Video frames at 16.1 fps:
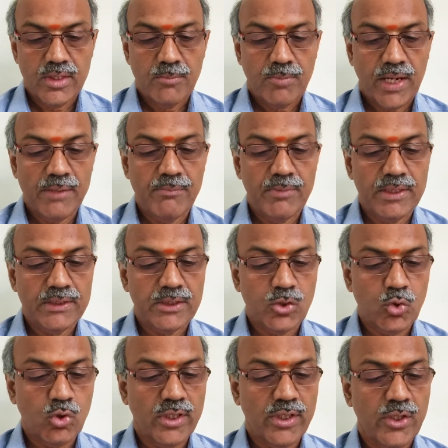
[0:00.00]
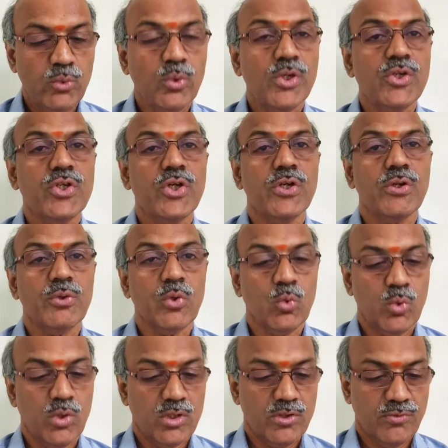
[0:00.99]
Prime Minister took a new initiative
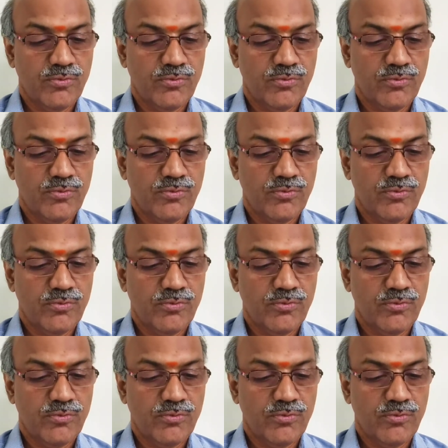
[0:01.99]
towards